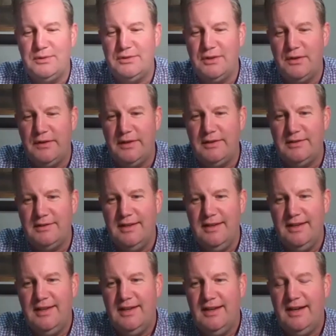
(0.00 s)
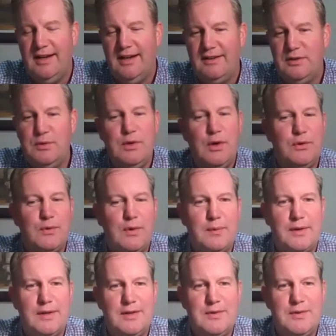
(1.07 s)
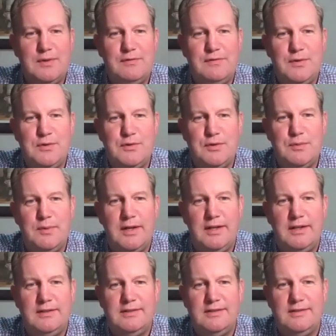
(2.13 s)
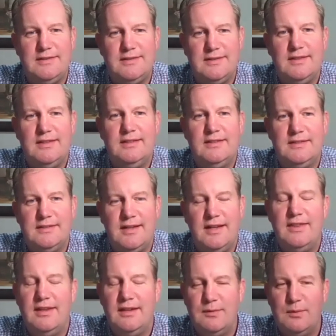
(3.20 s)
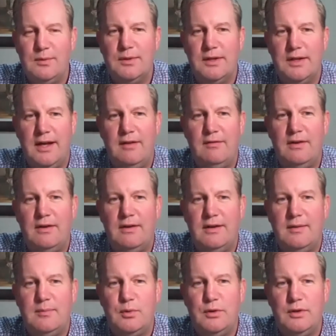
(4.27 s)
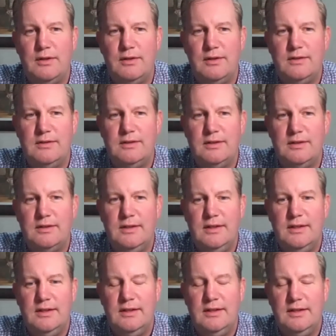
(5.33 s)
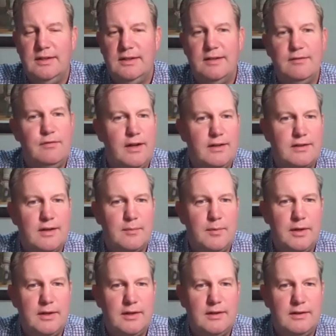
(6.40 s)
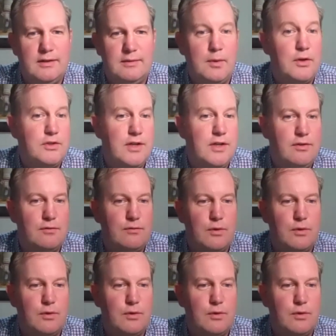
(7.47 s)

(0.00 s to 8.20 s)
So it's who knows what we're going to do in the future, but it's I think we're going to have a pretty good event coming March 8th and